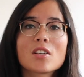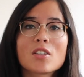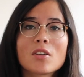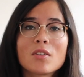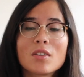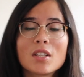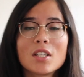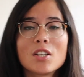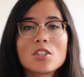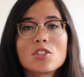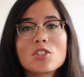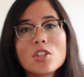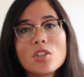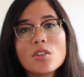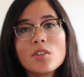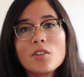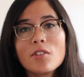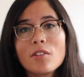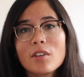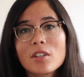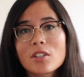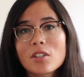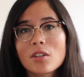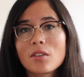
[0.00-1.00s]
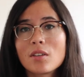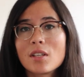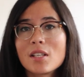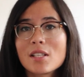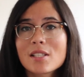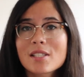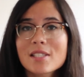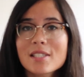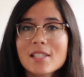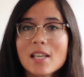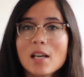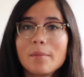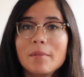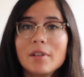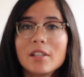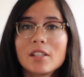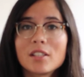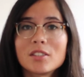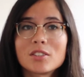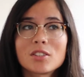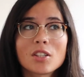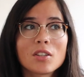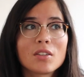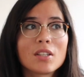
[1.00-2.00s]
I don't eat tuna, I don't eat
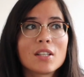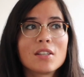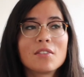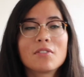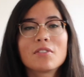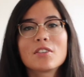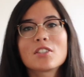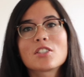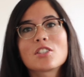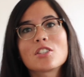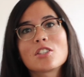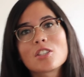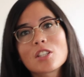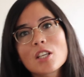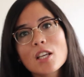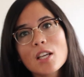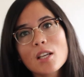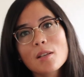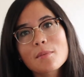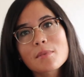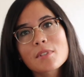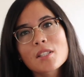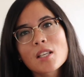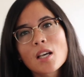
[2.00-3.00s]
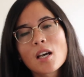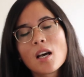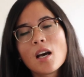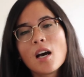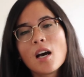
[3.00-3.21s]
salmon, I don't eat fish and chips.